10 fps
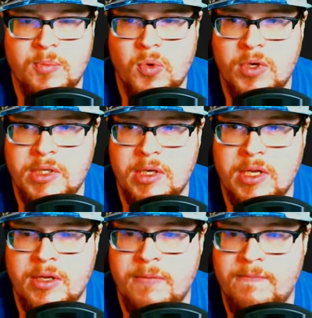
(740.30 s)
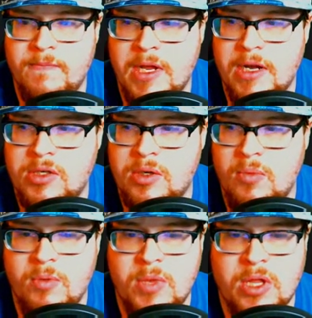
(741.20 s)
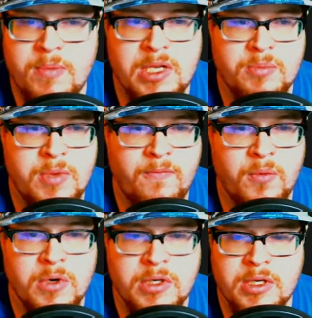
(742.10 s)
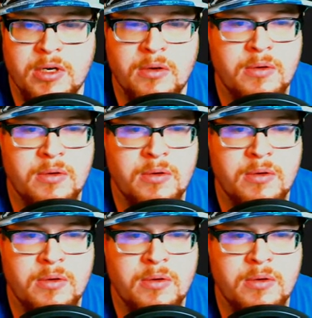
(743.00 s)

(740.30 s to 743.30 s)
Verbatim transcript: poison kill. That actually would be the best bet for us here.